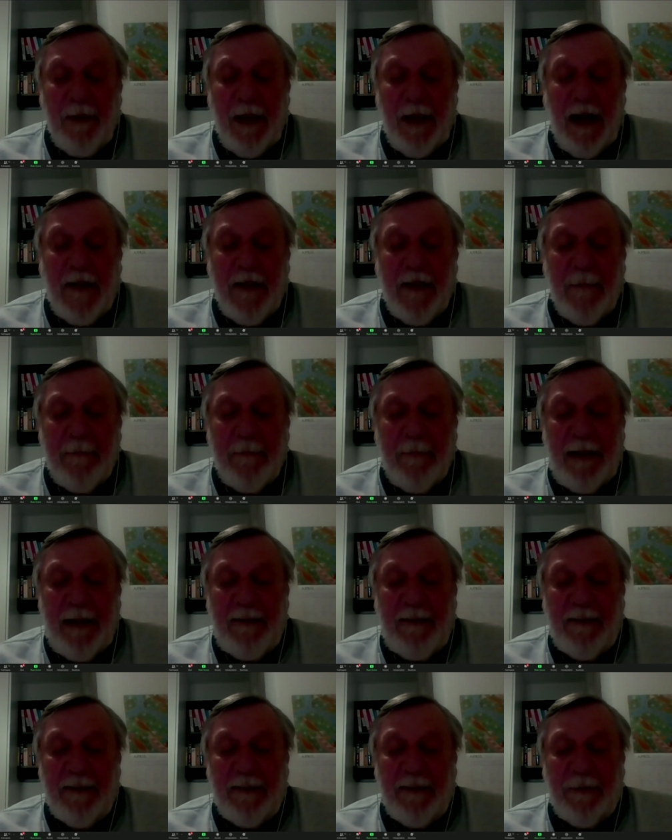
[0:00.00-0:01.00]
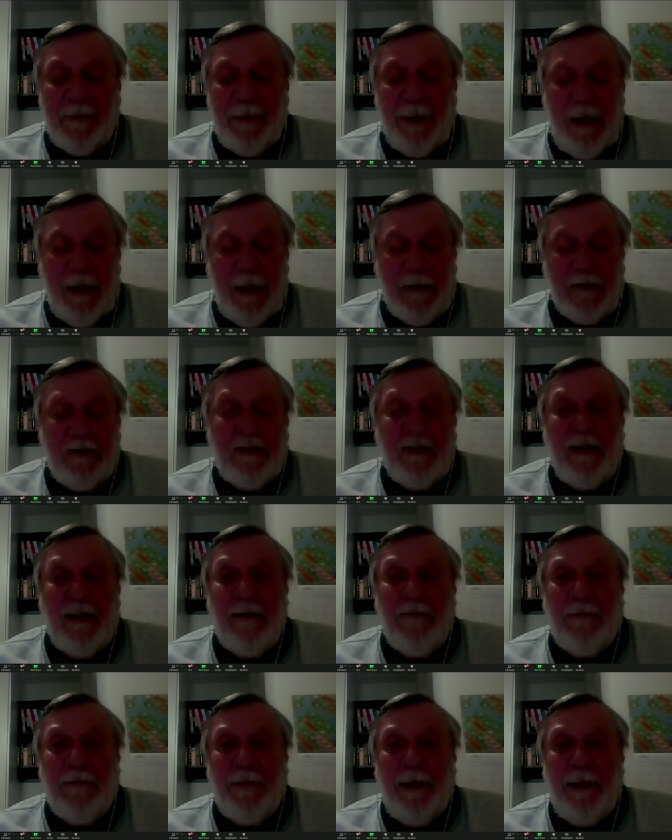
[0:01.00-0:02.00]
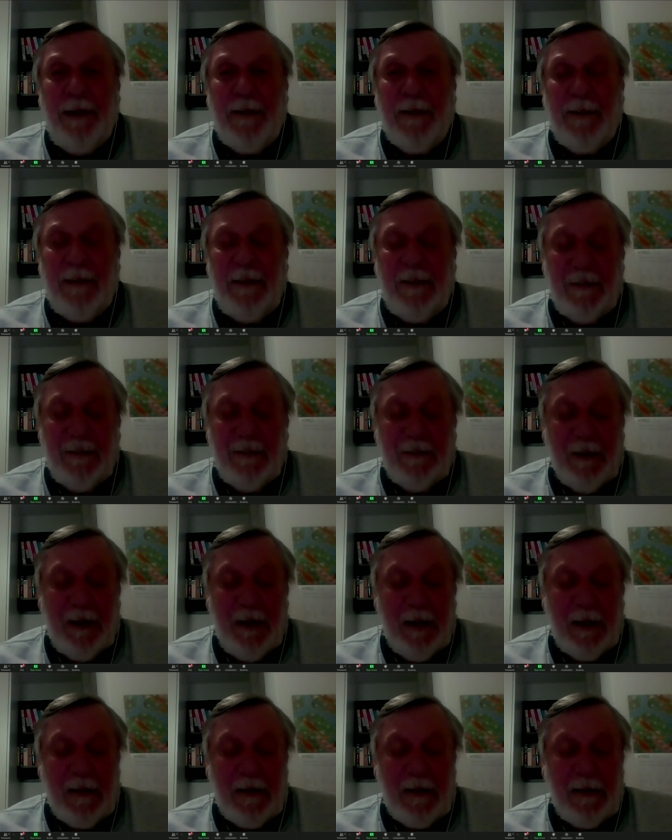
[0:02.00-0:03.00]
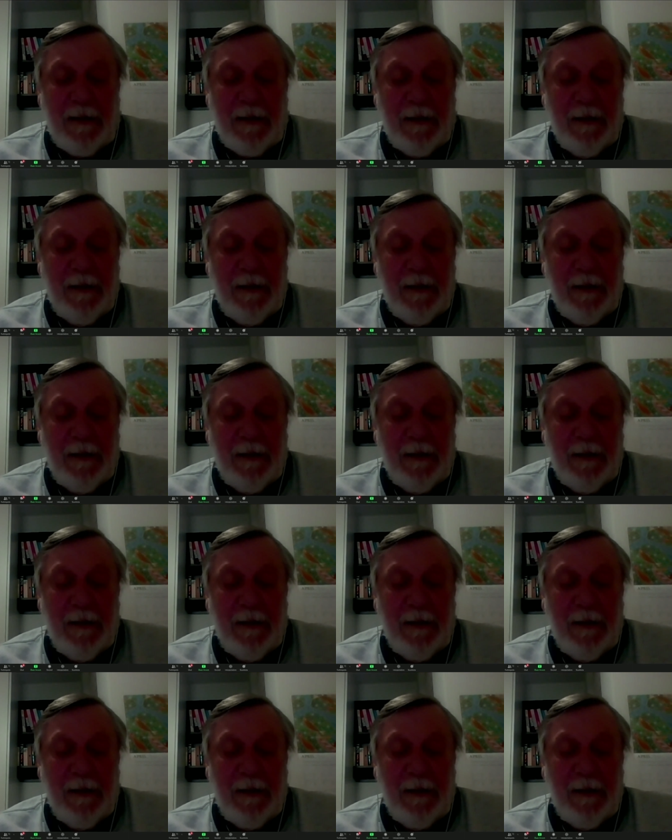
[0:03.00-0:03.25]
are the basis for health and for a healthy society.